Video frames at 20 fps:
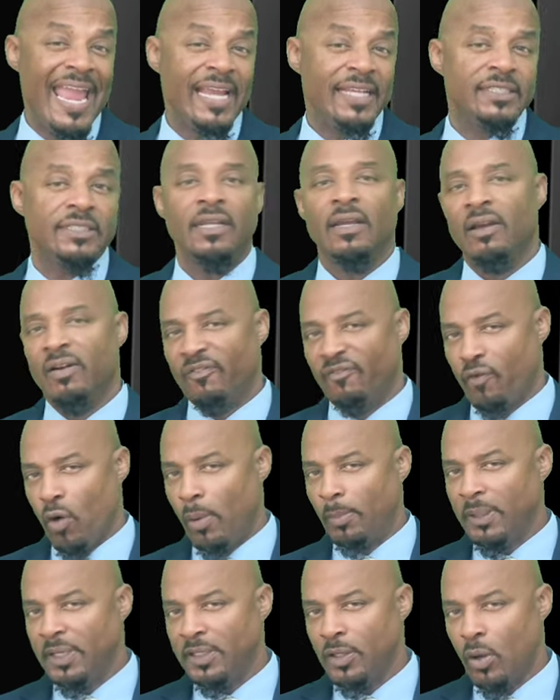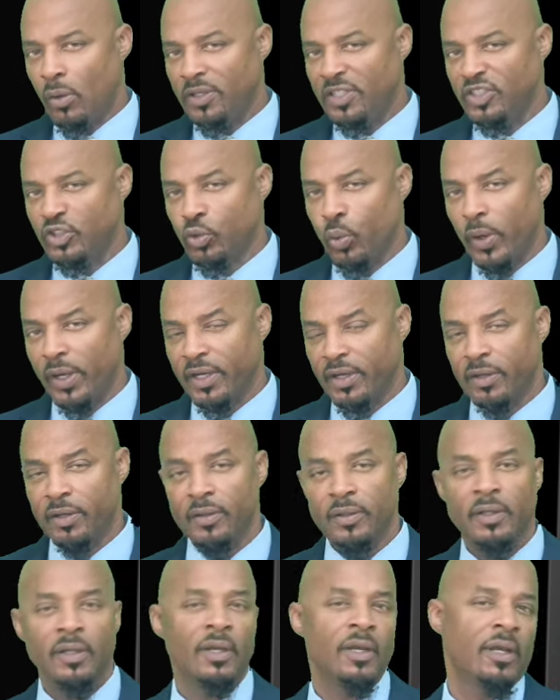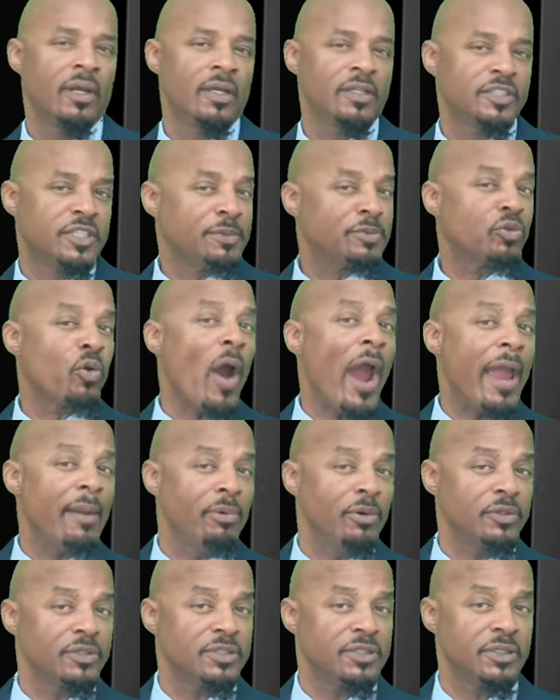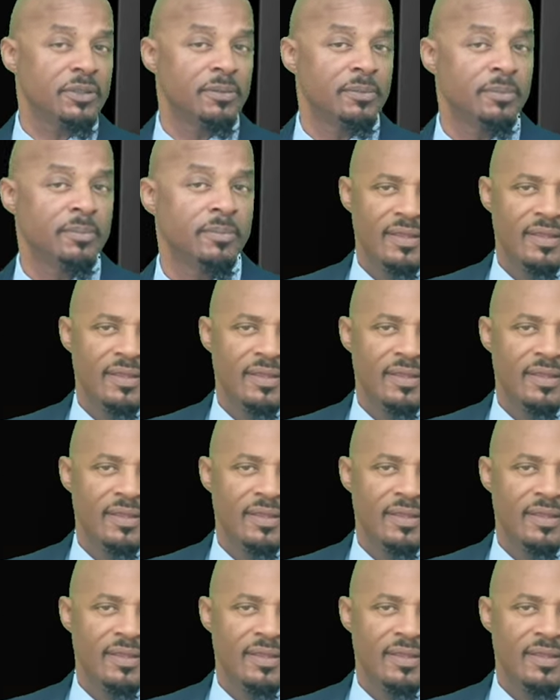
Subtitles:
X, formerly known as Twitter, subscribers.